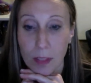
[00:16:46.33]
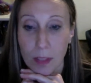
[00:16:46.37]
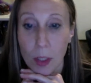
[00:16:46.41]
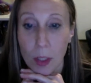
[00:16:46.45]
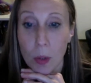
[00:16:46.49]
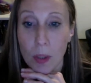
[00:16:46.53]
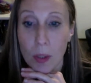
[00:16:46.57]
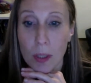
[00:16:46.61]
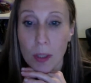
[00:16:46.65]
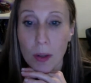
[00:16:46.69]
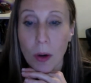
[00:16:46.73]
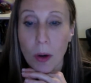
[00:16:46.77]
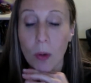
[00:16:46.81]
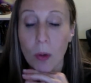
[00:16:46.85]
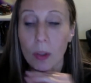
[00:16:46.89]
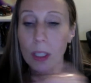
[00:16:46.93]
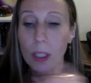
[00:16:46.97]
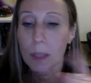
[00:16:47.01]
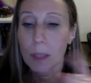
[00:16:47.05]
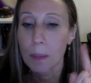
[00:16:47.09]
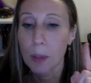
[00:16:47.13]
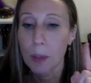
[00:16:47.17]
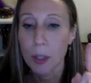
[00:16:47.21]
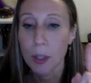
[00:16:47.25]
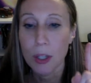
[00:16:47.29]
You can
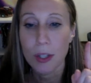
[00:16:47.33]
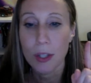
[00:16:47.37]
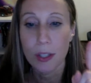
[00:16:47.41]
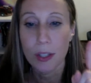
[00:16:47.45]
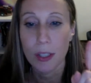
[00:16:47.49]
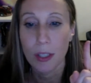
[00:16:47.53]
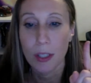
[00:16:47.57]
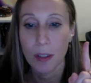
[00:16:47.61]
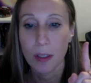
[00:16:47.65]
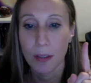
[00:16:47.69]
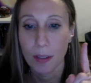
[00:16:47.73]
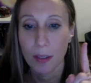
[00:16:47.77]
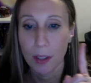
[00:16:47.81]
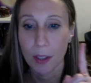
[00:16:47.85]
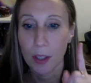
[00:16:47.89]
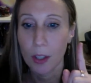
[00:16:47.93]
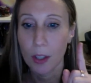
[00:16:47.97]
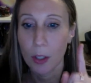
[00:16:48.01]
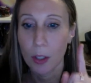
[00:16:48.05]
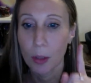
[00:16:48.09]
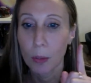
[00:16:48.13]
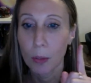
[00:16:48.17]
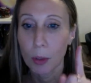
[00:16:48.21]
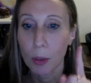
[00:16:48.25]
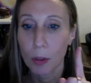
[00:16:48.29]
only perceive the
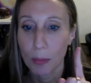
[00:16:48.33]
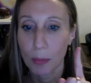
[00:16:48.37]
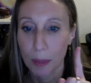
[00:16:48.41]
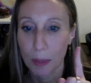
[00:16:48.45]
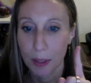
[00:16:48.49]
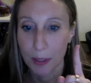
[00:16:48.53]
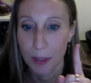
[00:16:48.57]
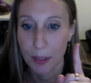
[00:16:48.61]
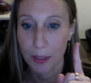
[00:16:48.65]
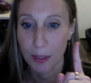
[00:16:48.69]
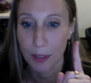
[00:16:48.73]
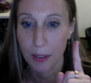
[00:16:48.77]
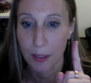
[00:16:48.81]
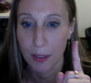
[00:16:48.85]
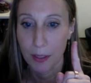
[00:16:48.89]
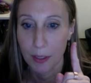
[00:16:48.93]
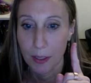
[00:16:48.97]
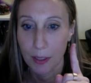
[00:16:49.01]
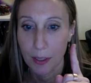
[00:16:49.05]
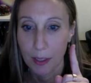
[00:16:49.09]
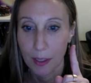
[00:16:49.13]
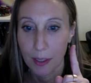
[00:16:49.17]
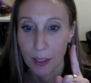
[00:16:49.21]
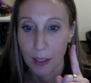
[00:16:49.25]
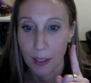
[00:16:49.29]
Q movement
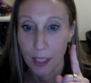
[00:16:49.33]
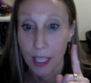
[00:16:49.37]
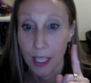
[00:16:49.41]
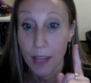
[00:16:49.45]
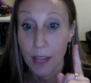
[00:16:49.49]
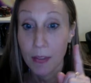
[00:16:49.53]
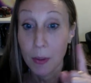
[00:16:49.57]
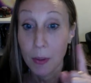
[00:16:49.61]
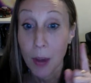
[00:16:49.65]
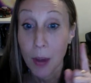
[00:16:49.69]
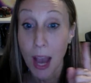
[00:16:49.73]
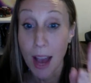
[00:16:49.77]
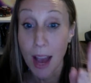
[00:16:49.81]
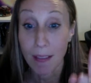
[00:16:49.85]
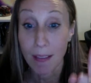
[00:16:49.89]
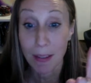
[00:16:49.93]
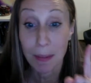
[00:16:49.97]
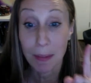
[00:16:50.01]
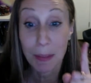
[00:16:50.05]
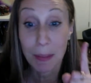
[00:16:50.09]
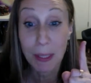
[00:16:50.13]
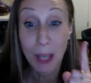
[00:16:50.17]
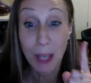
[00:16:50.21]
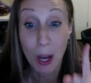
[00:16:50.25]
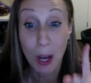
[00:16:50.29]
if you haven't
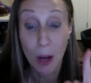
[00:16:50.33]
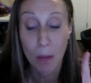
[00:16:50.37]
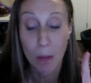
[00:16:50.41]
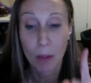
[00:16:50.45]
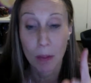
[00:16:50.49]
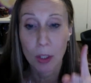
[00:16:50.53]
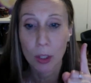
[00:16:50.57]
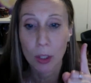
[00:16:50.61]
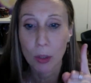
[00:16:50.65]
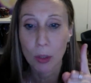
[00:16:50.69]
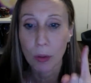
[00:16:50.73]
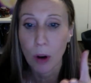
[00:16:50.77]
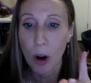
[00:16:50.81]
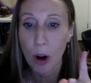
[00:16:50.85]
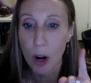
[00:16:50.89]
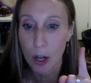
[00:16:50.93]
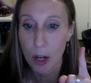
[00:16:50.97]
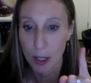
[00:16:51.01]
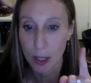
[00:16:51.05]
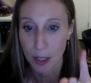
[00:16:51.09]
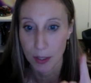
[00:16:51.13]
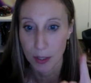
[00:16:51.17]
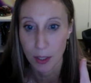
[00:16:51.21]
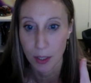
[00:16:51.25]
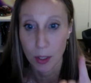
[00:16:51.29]
become too
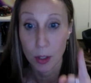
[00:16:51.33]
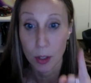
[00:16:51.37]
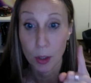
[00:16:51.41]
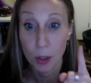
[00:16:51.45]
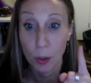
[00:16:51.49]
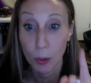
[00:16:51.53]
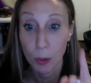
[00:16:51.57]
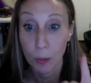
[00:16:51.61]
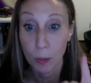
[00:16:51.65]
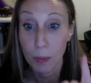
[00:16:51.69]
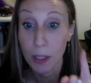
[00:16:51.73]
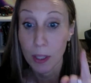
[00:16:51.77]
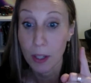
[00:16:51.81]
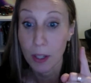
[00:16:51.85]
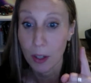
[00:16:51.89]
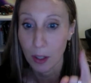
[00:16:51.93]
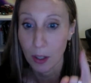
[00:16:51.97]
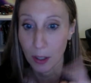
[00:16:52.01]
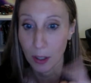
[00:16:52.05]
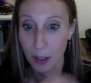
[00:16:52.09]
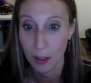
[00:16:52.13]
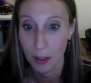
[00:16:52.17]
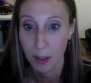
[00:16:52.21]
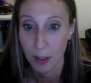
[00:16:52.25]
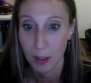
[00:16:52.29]
hardened and too
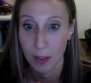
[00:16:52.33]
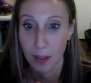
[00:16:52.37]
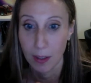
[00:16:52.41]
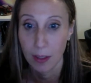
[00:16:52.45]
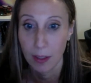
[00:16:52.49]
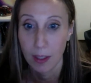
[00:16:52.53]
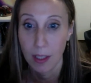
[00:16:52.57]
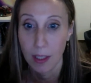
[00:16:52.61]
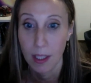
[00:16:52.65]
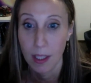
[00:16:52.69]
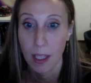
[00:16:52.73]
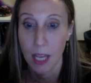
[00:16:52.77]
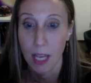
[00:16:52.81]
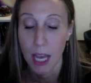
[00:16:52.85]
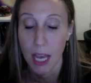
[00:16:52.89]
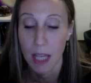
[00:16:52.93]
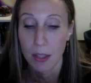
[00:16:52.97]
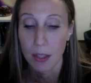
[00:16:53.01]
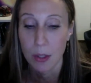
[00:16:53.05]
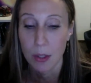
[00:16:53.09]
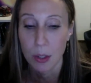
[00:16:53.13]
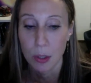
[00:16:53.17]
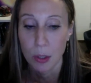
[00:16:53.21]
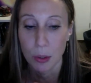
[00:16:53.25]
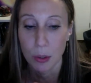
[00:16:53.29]
bitter
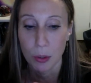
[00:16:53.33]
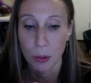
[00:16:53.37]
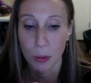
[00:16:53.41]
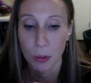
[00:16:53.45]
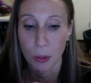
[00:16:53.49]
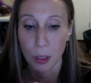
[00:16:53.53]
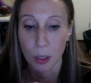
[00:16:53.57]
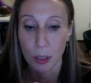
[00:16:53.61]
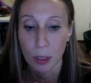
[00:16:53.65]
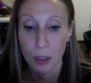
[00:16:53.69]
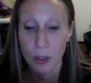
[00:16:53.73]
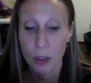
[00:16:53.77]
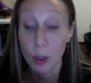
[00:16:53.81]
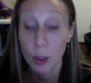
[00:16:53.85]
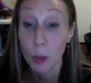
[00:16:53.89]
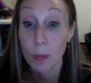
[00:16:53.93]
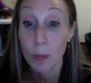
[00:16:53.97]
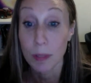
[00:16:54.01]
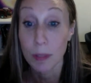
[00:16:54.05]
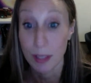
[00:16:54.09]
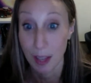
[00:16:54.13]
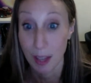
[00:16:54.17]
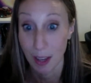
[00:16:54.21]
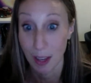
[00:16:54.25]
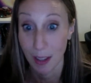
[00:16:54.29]
and too
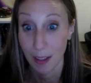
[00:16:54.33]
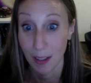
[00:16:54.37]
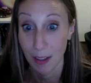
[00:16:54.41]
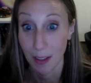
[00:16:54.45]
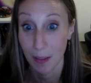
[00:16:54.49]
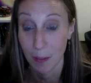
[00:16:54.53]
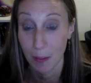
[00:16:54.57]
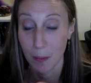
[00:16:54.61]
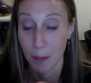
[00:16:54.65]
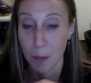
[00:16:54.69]
doomsday.